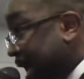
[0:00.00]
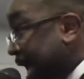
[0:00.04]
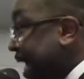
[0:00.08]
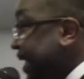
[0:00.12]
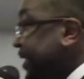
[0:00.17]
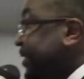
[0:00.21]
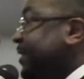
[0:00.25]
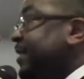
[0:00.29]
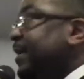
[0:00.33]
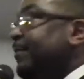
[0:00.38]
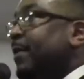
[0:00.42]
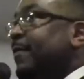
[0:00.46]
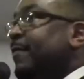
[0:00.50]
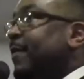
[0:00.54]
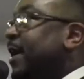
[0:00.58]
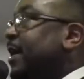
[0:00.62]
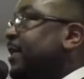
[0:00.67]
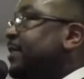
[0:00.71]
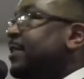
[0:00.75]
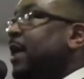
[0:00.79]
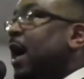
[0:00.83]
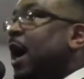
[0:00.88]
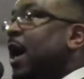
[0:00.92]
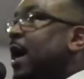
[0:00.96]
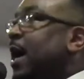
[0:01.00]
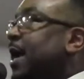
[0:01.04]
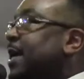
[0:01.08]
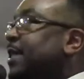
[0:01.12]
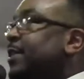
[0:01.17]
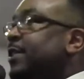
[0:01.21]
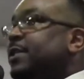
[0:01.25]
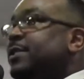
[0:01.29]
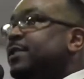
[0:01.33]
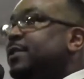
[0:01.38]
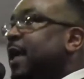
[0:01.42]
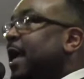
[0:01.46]
And some of us
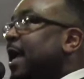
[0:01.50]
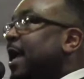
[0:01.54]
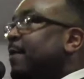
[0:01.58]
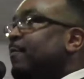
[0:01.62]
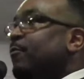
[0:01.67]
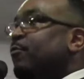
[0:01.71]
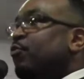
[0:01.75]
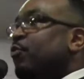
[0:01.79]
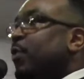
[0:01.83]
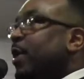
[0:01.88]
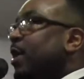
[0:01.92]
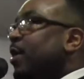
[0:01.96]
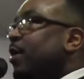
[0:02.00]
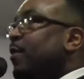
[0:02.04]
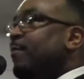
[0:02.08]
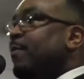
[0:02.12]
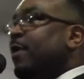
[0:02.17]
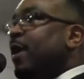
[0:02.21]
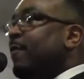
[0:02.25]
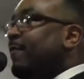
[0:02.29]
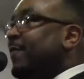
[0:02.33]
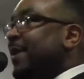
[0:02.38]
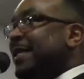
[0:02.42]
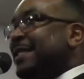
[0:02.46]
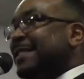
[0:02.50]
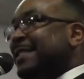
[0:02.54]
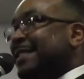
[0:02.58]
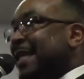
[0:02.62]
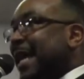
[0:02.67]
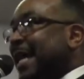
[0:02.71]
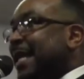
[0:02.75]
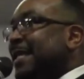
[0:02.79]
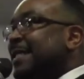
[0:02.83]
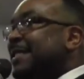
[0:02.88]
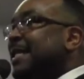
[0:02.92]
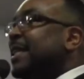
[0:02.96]
are in the same realm of
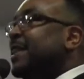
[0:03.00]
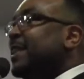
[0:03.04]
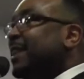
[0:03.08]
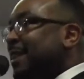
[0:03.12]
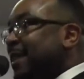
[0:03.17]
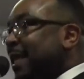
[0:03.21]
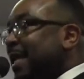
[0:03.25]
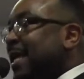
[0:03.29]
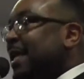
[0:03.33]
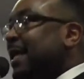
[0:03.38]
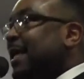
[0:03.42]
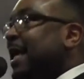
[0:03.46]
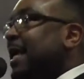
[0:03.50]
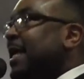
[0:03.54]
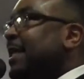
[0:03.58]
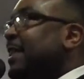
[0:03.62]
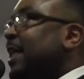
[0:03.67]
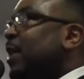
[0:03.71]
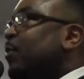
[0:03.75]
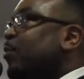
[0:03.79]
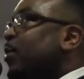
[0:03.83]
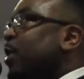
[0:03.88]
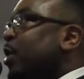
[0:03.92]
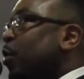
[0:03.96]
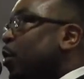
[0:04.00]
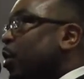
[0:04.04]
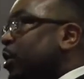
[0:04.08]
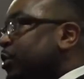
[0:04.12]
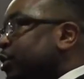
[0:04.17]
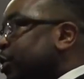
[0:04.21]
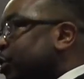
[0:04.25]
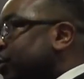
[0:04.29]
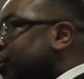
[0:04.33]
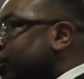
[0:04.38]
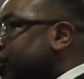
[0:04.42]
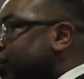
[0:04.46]
insanity, thinking that we're
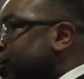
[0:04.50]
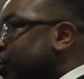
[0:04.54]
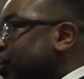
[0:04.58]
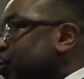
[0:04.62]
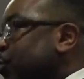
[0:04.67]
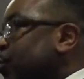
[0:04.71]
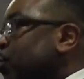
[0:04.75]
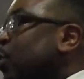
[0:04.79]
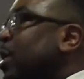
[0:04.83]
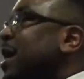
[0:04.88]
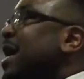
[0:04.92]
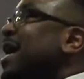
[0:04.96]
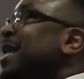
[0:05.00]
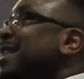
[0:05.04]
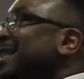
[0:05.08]
going to do